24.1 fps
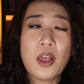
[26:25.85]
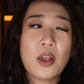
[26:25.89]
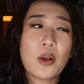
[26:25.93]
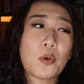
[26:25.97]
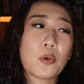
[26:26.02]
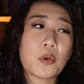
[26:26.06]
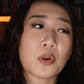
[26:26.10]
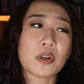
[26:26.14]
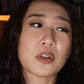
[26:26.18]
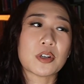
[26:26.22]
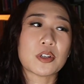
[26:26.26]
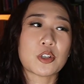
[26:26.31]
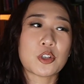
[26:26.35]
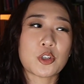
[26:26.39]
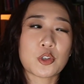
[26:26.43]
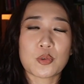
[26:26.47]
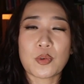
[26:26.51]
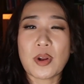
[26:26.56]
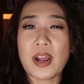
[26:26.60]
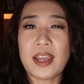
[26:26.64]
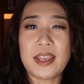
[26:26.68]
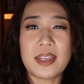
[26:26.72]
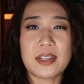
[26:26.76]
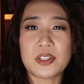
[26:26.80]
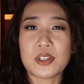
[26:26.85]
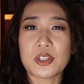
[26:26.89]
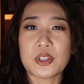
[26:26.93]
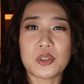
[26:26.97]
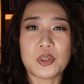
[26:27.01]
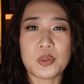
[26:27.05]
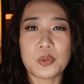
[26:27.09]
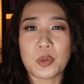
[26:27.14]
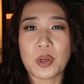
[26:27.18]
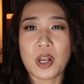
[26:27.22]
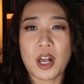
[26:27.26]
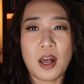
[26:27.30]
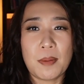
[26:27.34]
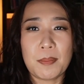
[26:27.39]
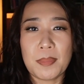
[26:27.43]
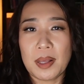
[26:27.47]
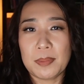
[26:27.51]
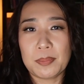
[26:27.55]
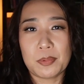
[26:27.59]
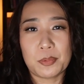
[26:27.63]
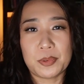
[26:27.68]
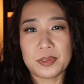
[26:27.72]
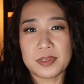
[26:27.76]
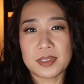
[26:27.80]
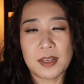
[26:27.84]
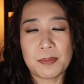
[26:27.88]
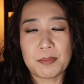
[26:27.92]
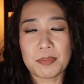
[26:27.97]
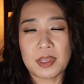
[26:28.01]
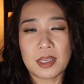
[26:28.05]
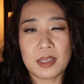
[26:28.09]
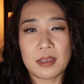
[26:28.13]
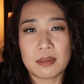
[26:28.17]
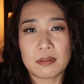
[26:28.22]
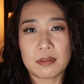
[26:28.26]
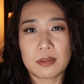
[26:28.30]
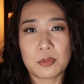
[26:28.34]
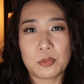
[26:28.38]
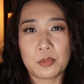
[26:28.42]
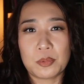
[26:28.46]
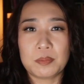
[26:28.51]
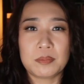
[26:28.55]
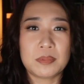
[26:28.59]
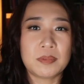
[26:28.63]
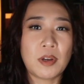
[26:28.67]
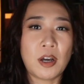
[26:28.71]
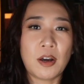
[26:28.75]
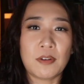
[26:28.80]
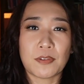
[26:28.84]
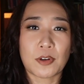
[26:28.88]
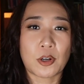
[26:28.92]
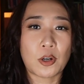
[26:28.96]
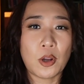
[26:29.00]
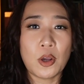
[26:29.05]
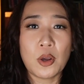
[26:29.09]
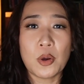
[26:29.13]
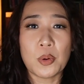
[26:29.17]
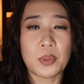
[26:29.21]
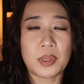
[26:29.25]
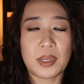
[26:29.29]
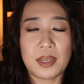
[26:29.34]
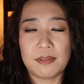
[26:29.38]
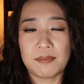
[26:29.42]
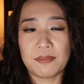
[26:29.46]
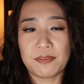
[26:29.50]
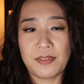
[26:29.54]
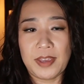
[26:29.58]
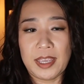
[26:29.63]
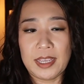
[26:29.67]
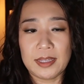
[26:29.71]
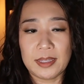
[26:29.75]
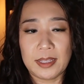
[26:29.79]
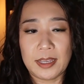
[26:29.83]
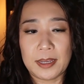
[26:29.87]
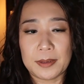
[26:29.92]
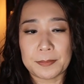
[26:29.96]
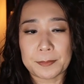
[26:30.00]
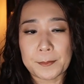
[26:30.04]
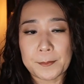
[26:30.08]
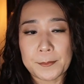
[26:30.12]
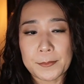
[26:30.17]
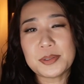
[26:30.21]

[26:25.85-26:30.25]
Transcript: or trying to come up with something of her own and failing.